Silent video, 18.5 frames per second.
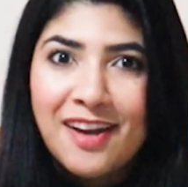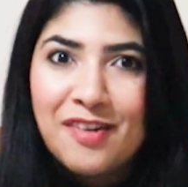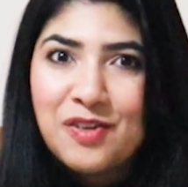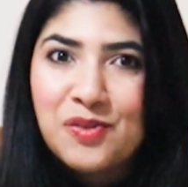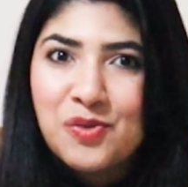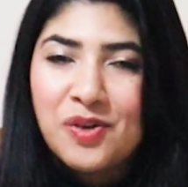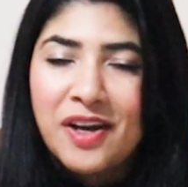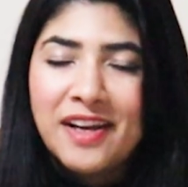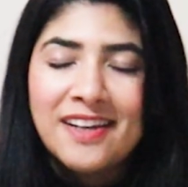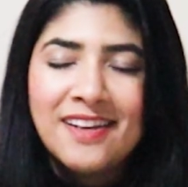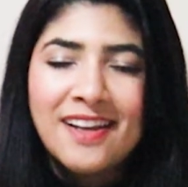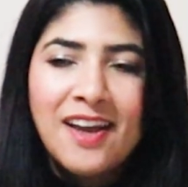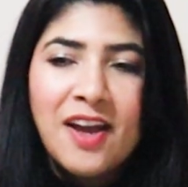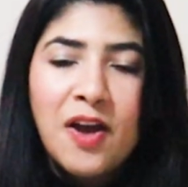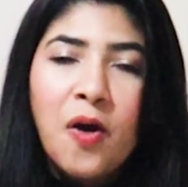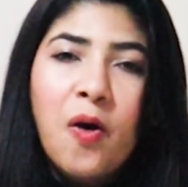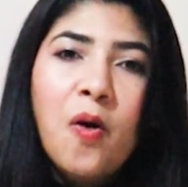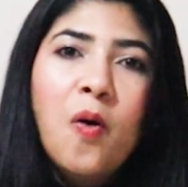if you write,
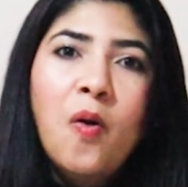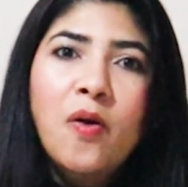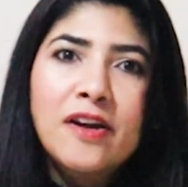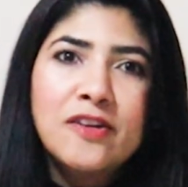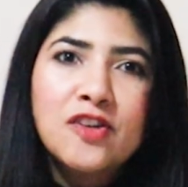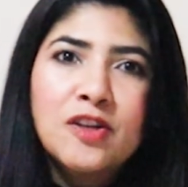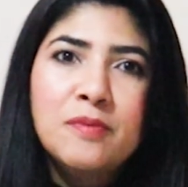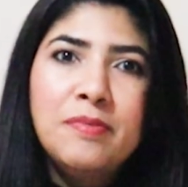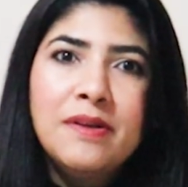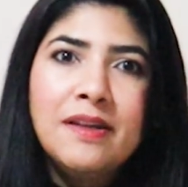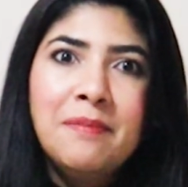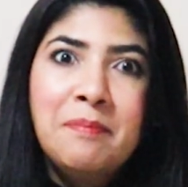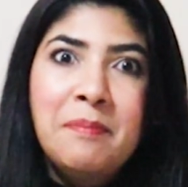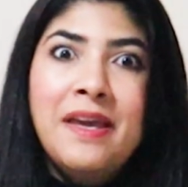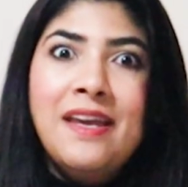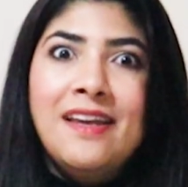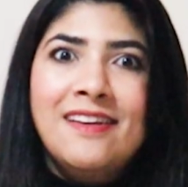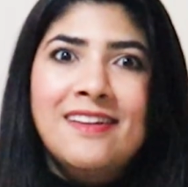or it could be
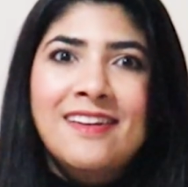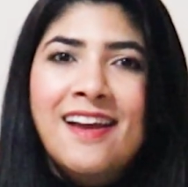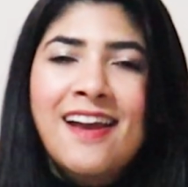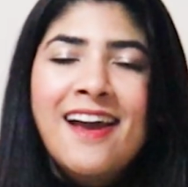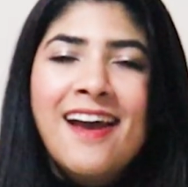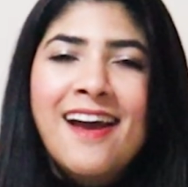me.